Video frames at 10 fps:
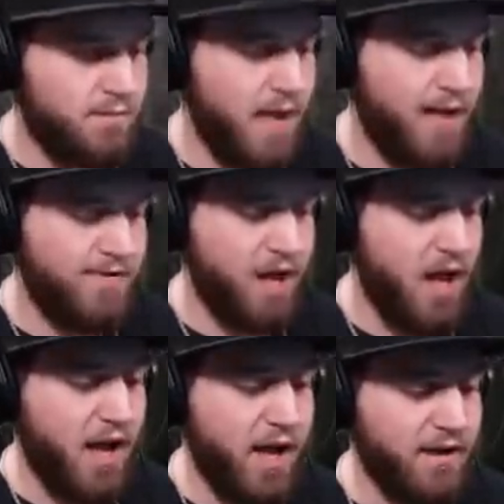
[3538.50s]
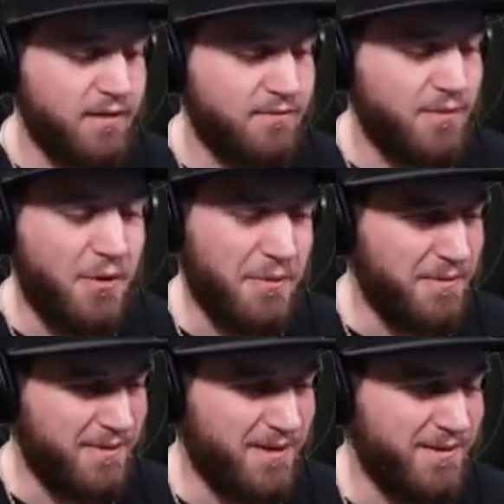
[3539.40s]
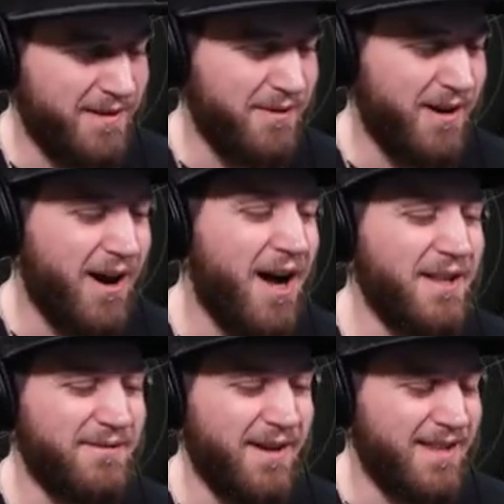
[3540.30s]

Black Flag. Oh, we're hauling